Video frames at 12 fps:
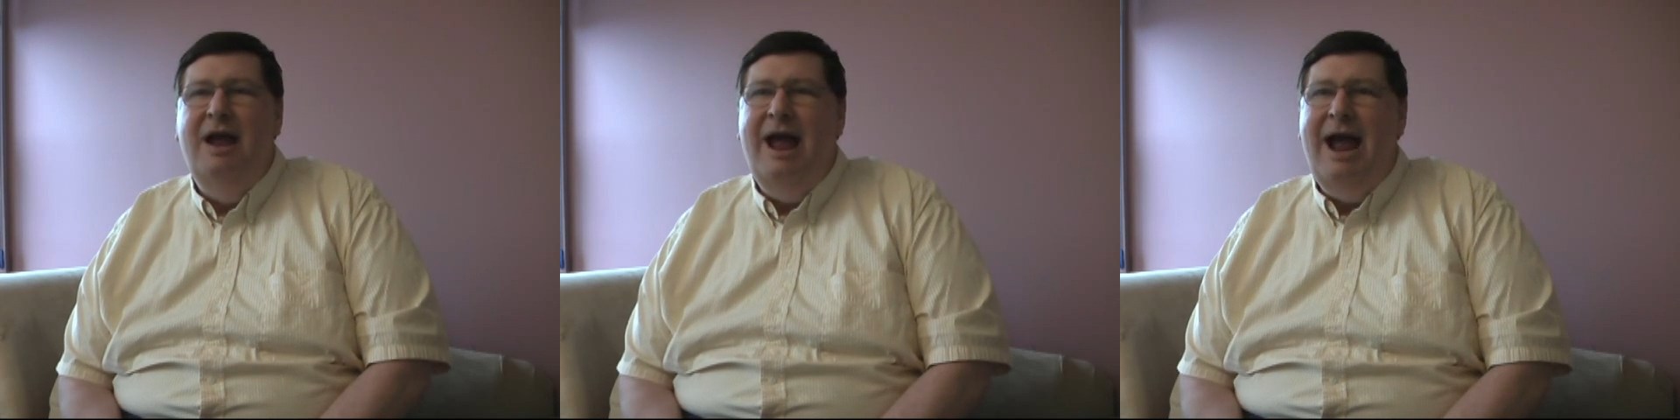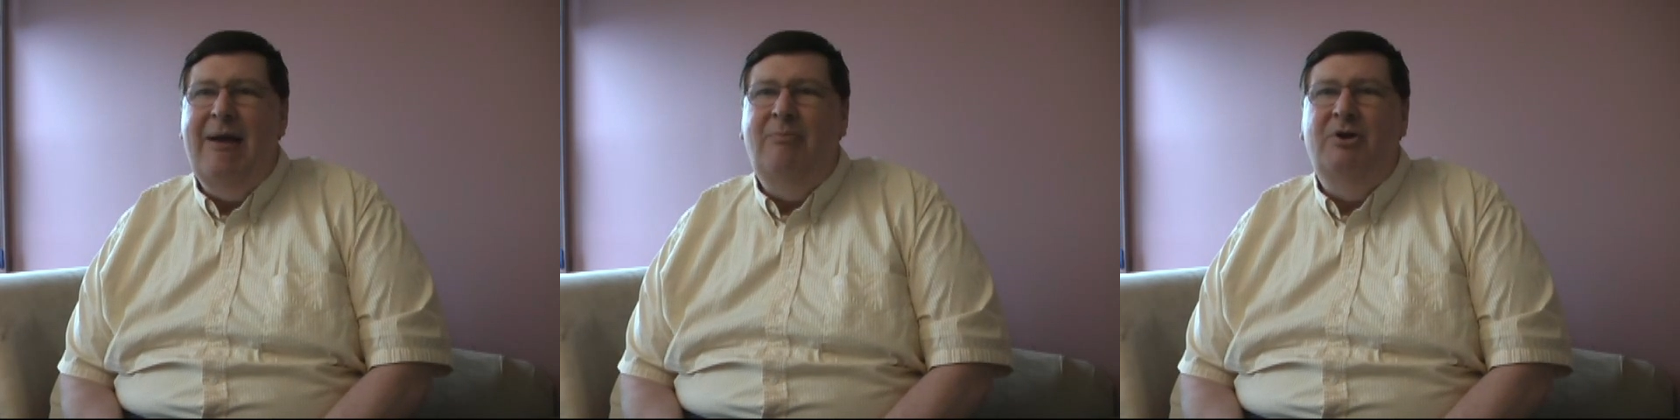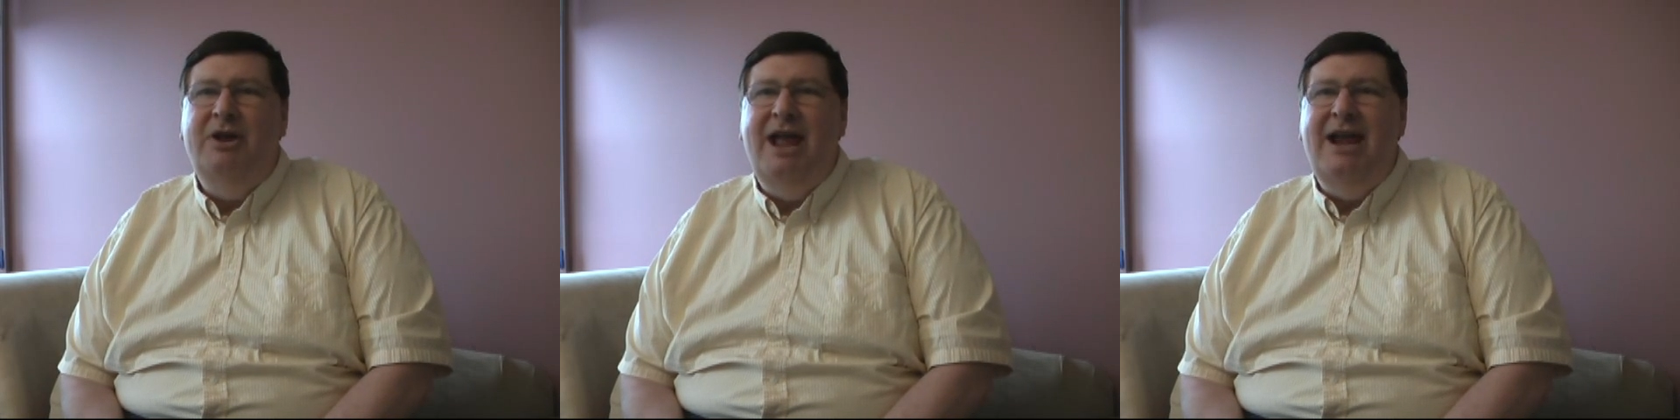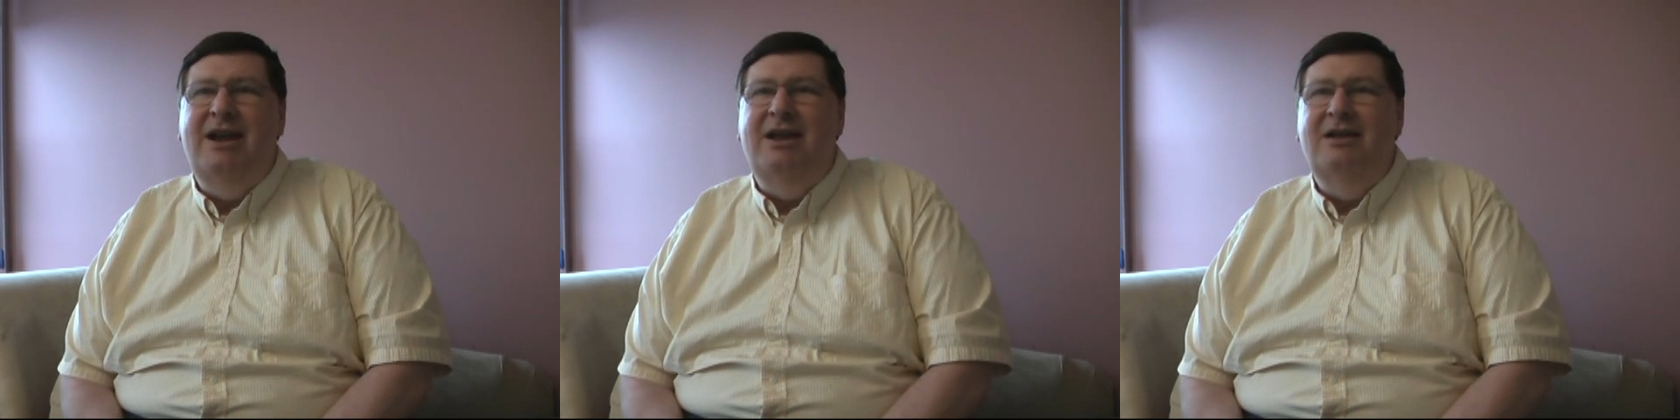
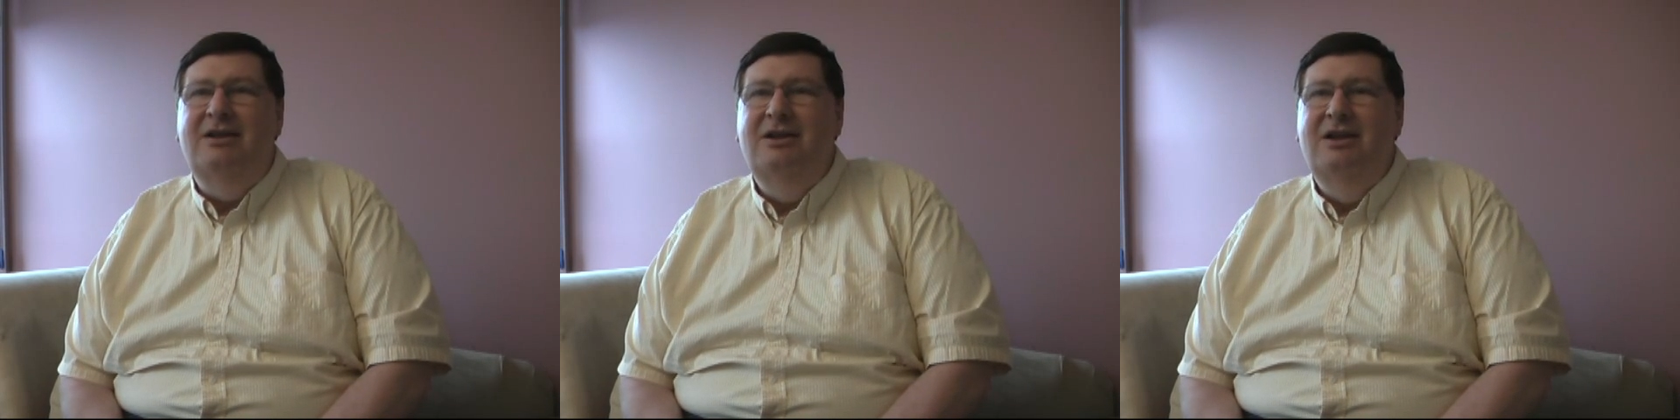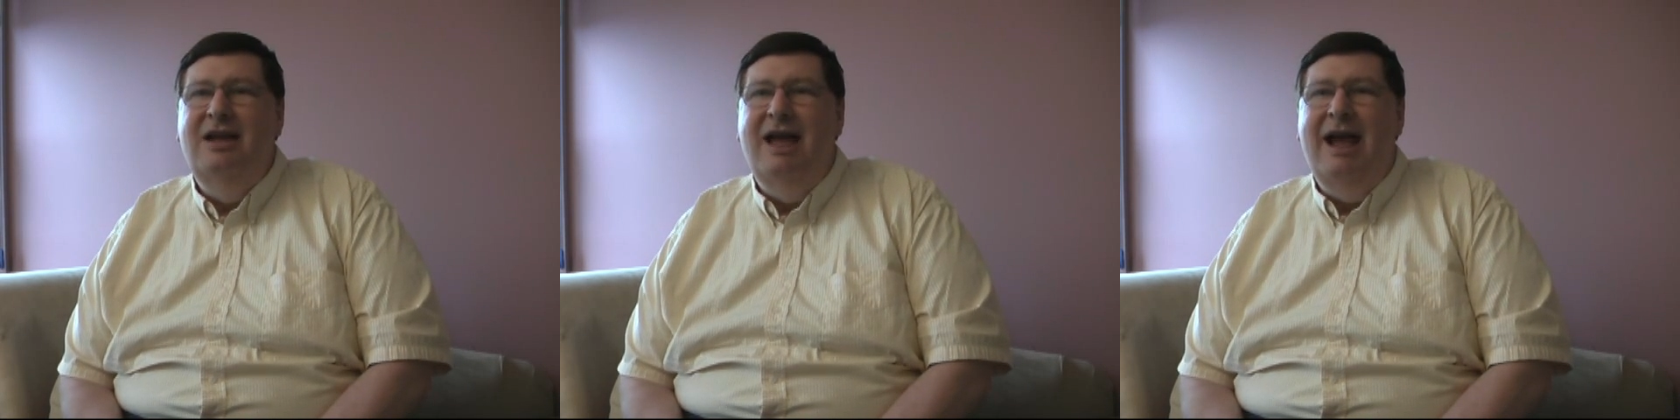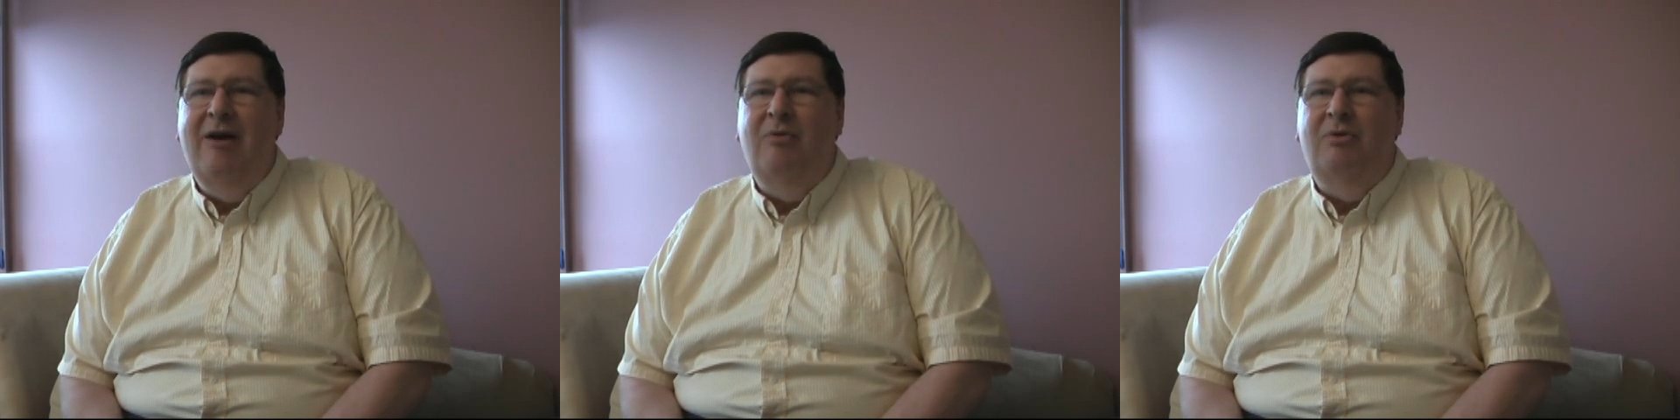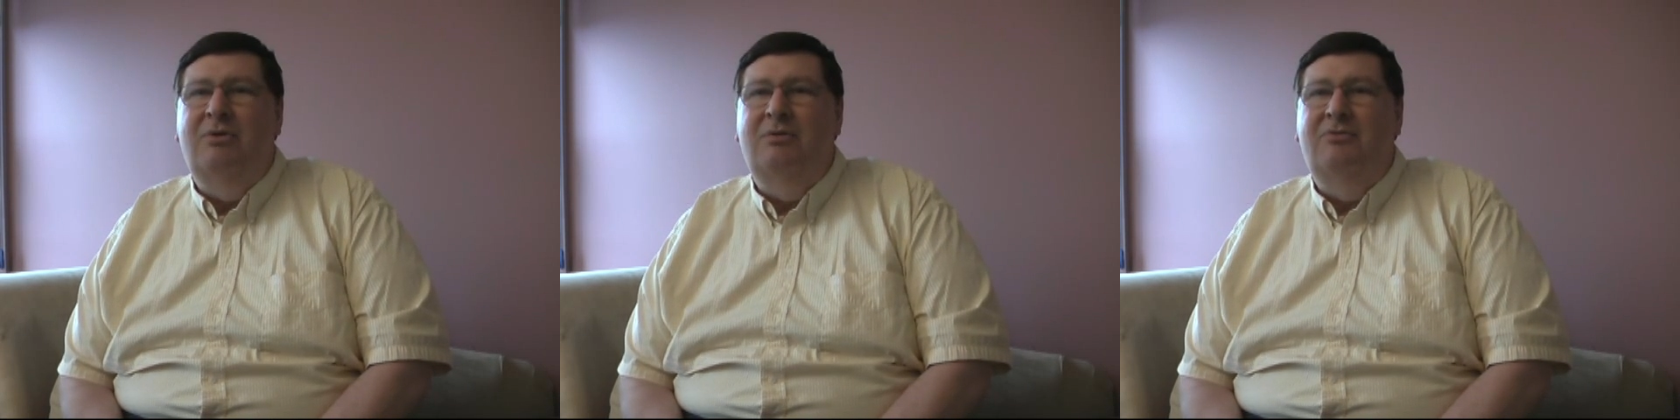abrogating
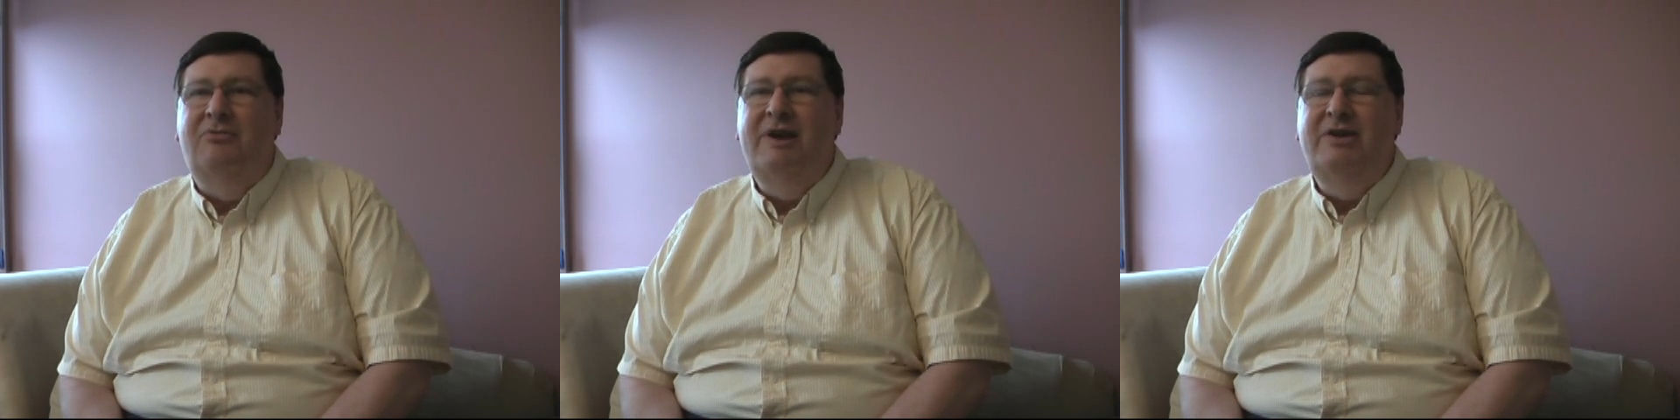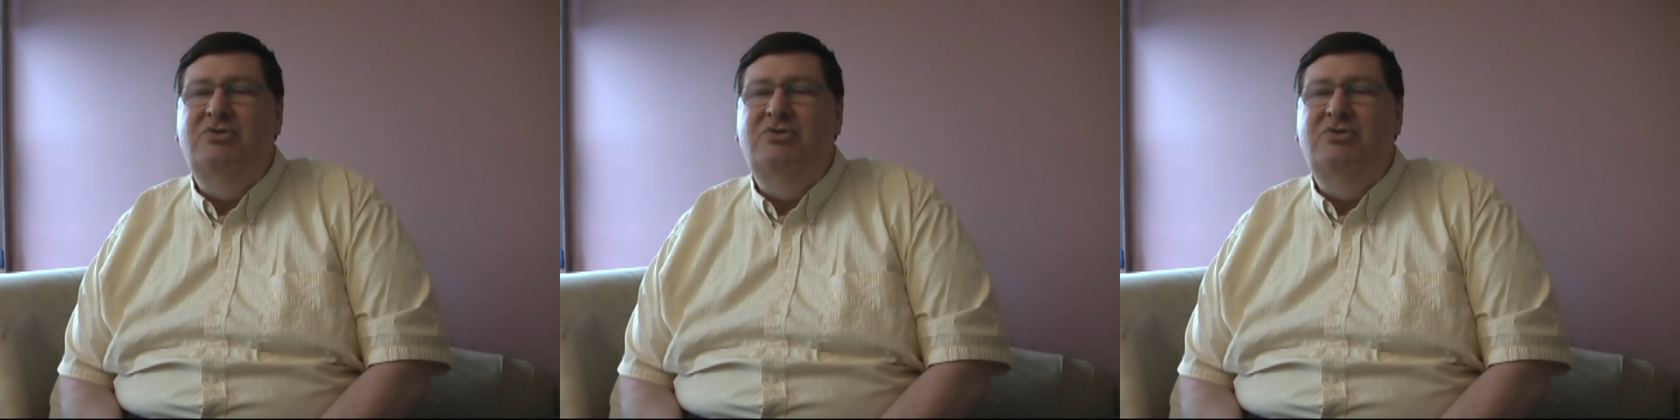our free